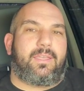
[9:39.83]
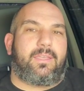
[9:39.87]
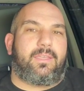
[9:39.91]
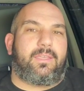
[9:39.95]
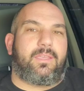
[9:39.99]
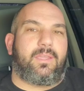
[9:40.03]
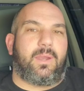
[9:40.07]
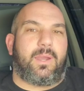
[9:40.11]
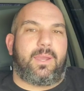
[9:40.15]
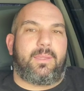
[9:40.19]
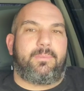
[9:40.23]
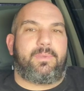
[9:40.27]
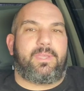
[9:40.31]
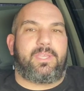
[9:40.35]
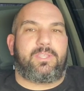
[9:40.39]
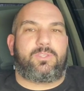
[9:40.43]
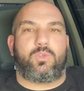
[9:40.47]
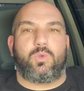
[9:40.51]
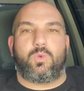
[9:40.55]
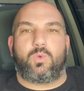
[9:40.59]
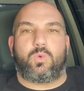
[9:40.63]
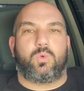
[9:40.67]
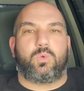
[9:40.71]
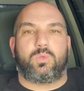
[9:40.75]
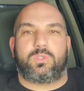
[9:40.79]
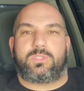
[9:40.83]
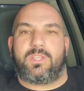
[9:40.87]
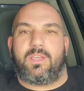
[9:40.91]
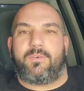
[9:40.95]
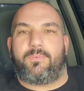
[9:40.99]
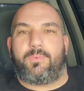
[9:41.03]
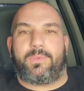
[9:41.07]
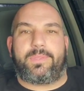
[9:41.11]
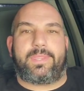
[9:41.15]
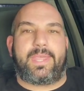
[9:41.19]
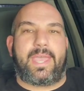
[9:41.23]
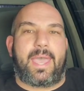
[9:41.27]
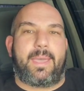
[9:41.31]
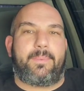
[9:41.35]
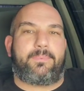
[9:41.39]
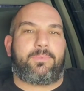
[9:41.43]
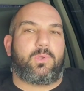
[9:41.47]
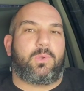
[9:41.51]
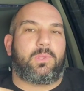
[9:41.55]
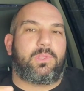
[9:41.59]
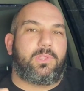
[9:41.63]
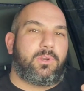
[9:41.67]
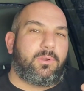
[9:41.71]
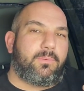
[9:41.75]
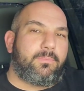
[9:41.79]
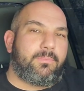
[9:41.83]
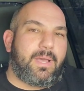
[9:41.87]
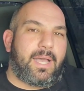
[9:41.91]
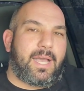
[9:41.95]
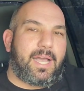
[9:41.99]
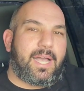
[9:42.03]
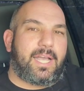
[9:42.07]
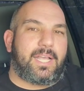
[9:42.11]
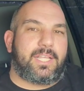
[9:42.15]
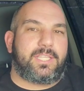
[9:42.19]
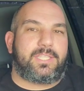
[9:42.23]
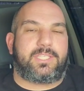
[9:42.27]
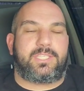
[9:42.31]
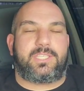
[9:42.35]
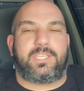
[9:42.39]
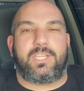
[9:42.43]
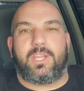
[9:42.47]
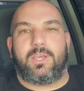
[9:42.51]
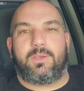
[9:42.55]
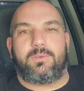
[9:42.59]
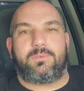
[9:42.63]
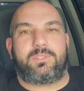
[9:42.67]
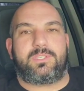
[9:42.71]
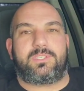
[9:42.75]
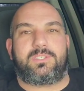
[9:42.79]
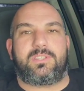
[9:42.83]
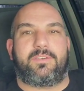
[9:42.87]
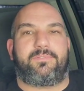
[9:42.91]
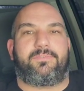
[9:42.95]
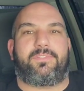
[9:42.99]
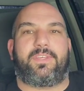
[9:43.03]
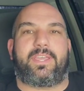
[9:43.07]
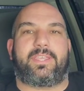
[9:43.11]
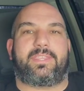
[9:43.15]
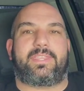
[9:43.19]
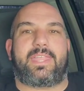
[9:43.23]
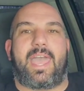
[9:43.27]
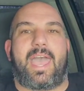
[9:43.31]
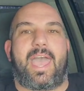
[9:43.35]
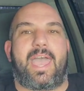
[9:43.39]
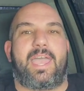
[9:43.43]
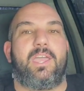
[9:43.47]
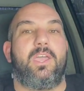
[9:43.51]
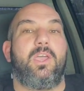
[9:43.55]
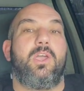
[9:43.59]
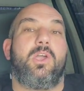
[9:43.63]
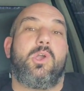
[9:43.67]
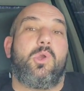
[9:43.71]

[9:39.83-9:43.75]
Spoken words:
You know what I mean? Do cool stuff with that. Do a little mods, you know, stuff like that.